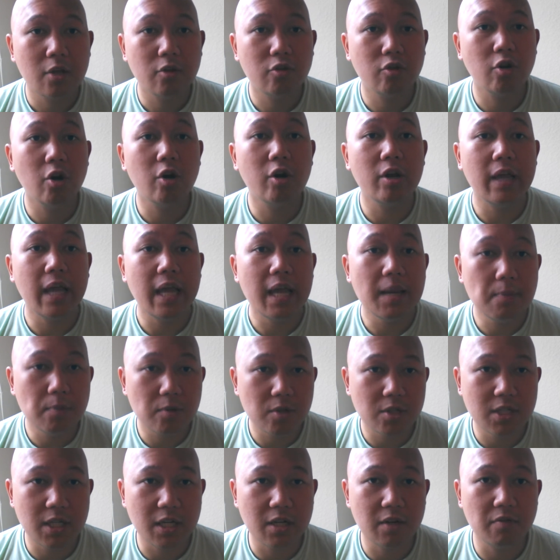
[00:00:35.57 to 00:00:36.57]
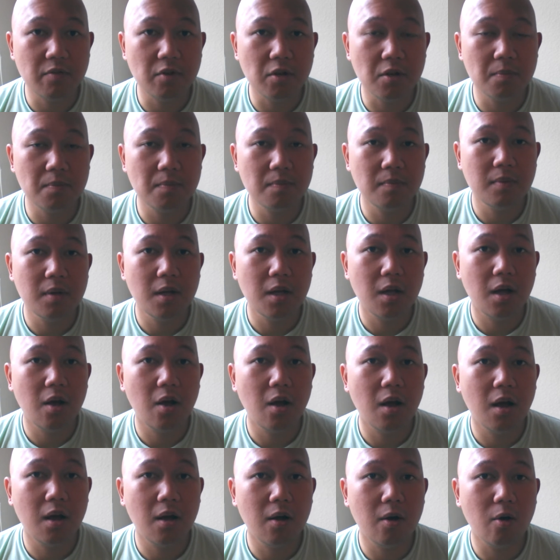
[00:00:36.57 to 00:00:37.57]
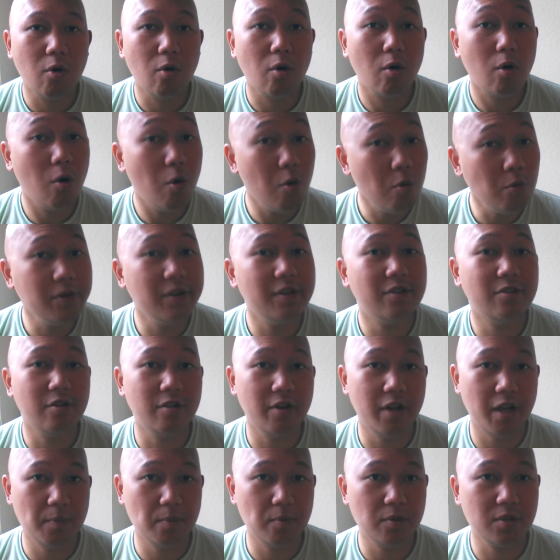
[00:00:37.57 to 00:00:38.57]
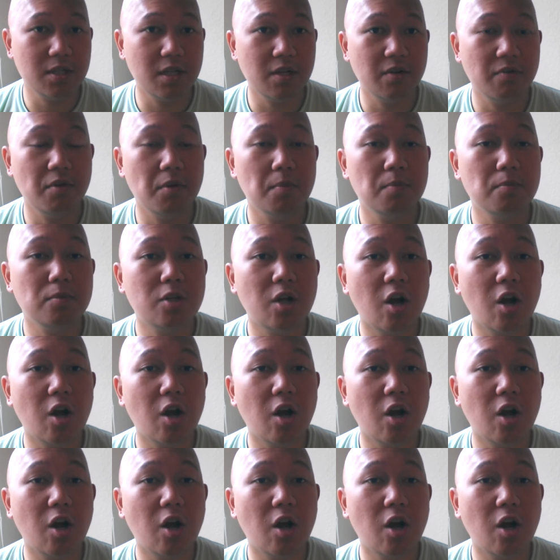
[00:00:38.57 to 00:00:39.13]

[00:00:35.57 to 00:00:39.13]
38% of them, or only 38% of them,